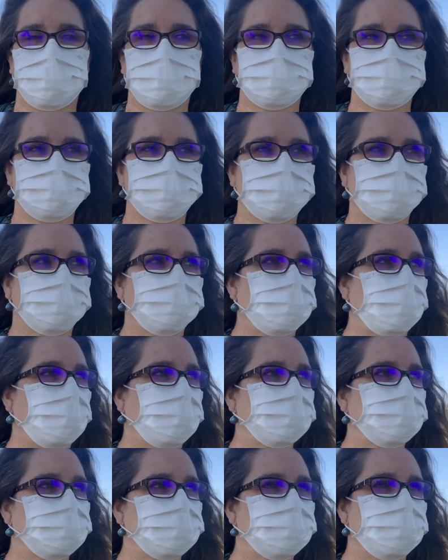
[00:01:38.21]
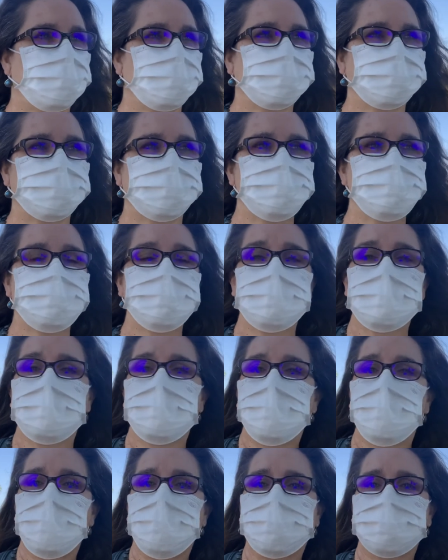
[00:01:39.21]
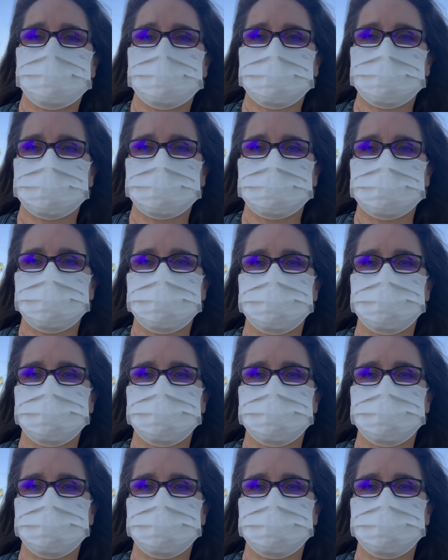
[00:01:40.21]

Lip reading: So while the line hopefully